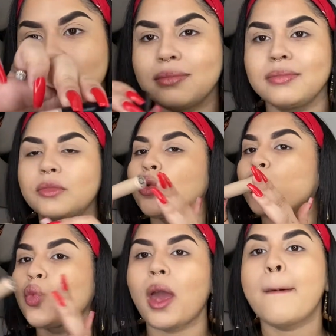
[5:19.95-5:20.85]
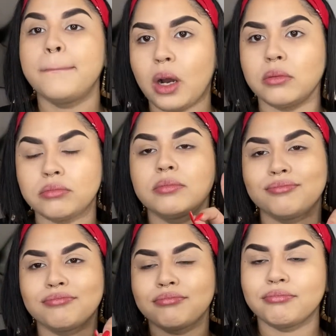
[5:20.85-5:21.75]
Now I'm going to go ahead and
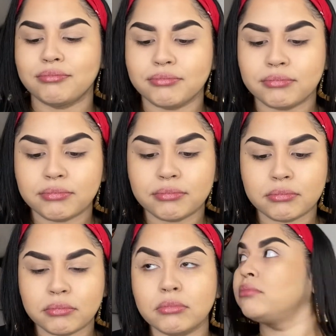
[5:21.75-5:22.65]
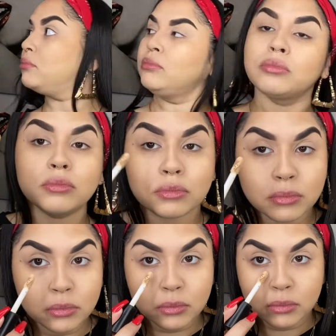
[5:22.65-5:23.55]
conceal and highlight with my
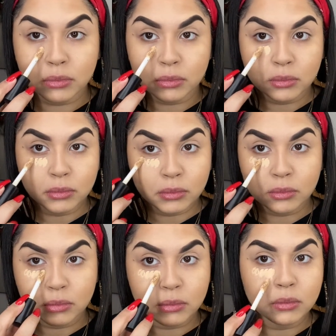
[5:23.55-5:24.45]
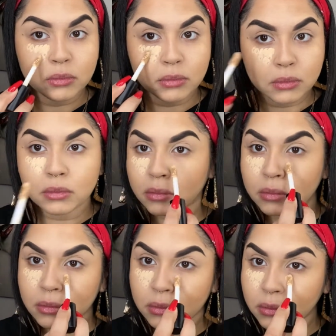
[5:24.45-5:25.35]
favorite e.l.f. concealer. I don't
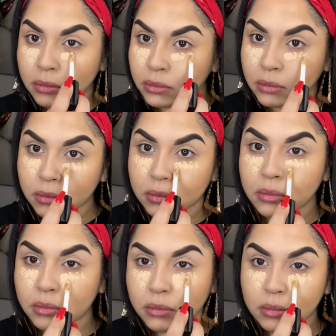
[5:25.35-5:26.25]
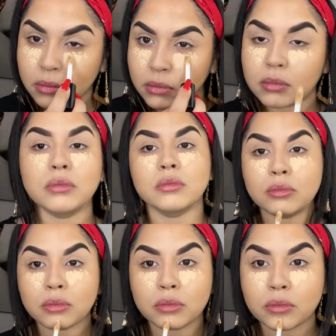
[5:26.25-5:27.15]
take it underneath the lash line.
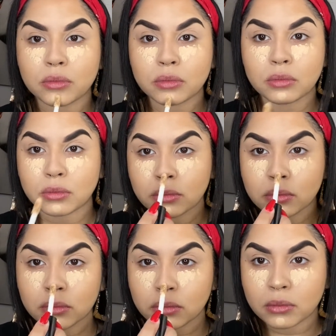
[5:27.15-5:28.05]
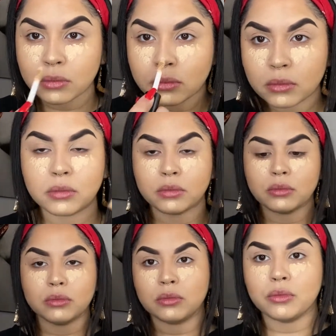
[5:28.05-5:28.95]
I take it a little bit below,
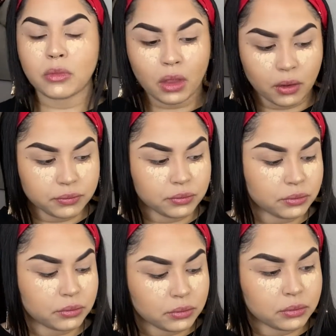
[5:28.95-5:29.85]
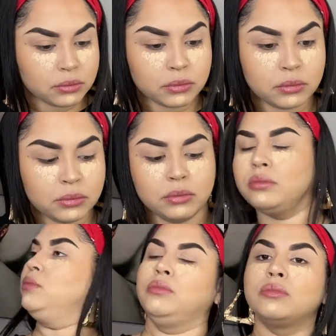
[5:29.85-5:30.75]
simply because I don't want it to get too cakey and
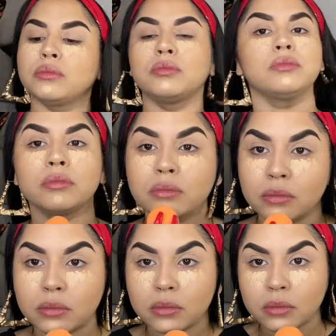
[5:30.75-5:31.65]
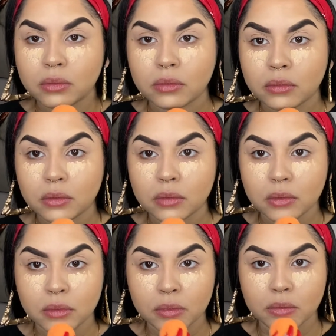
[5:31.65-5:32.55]
heavy under there, especially with a concealer
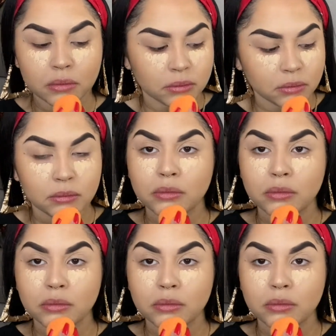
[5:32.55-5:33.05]
this thick.